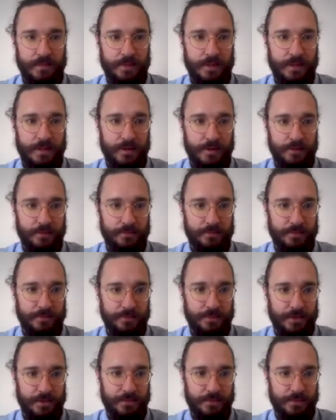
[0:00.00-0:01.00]
Uh-oh,
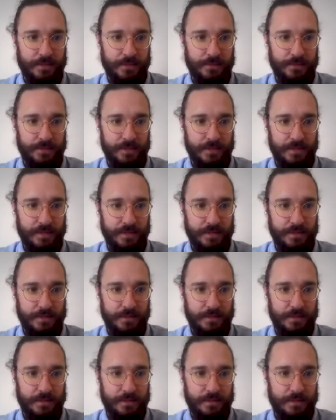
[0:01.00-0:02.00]
there's one over there.
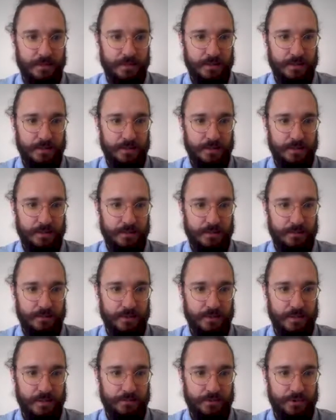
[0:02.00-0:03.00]
I'm
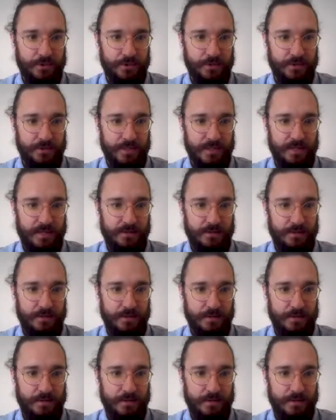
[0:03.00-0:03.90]
gonna have to shoot it down.